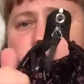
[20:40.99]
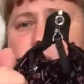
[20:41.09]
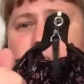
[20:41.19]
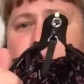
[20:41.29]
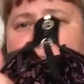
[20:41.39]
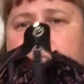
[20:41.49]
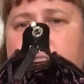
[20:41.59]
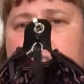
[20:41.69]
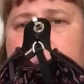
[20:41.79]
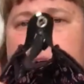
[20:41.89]
Then you have a
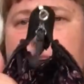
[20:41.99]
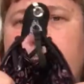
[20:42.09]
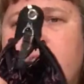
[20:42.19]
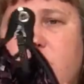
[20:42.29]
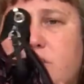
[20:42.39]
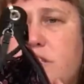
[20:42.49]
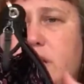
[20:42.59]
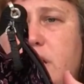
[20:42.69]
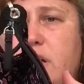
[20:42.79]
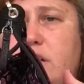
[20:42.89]
nice pocket. There's
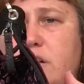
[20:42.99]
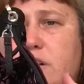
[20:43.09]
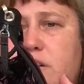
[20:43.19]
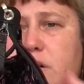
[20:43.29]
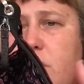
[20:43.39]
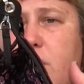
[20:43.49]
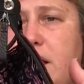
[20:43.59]
a clear